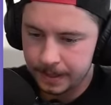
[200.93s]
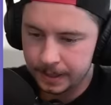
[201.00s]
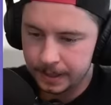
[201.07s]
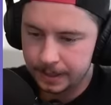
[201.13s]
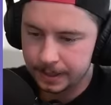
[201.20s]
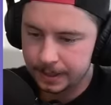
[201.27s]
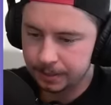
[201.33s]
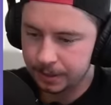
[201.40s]

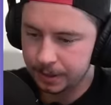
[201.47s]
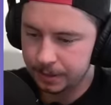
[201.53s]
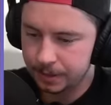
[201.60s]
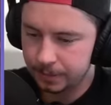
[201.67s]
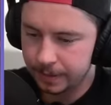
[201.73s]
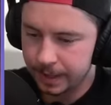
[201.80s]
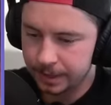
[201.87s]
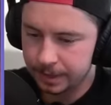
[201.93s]
He doesn't want to use
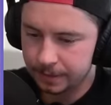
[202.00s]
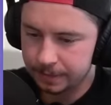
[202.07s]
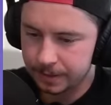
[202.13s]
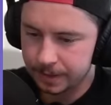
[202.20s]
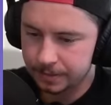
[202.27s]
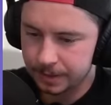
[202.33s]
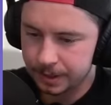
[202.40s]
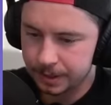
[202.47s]
the rage there for
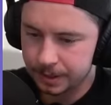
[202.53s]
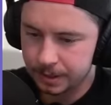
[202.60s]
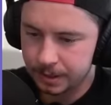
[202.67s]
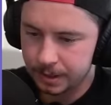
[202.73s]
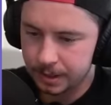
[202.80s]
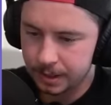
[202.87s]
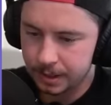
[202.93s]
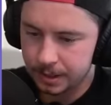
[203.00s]
some reason.
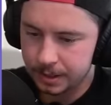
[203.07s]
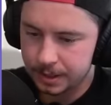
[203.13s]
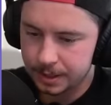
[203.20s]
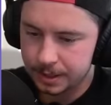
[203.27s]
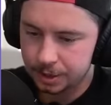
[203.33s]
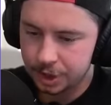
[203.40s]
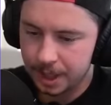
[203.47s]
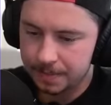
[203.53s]

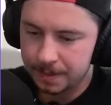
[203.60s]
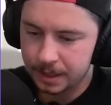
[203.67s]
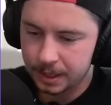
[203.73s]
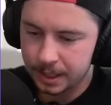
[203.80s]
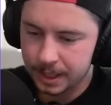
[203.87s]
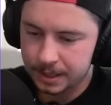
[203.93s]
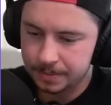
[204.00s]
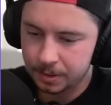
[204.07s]
Sends the champion to
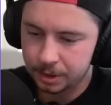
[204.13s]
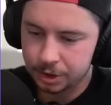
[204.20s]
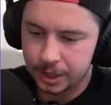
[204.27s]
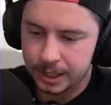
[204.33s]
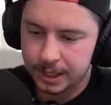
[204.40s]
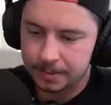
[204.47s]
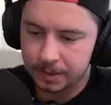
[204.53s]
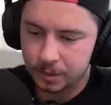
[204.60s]
the expo to
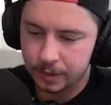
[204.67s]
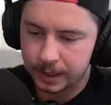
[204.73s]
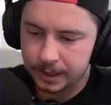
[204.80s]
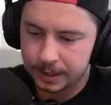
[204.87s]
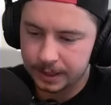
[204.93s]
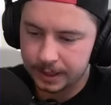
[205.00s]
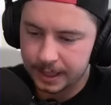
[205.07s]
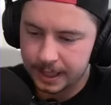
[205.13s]
try to keep the queen
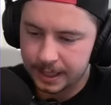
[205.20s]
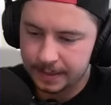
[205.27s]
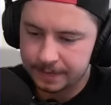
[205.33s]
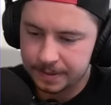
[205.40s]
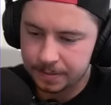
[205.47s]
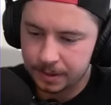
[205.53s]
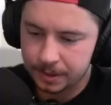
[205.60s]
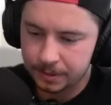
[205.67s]
alive.
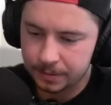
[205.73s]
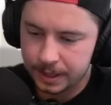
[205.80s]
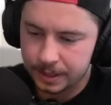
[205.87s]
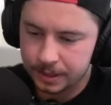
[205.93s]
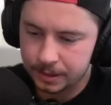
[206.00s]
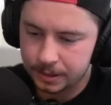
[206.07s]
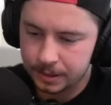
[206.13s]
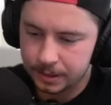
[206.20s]
is probably the right
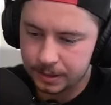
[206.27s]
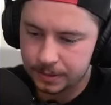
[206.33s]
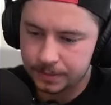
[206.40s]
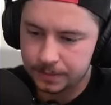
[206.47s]
call.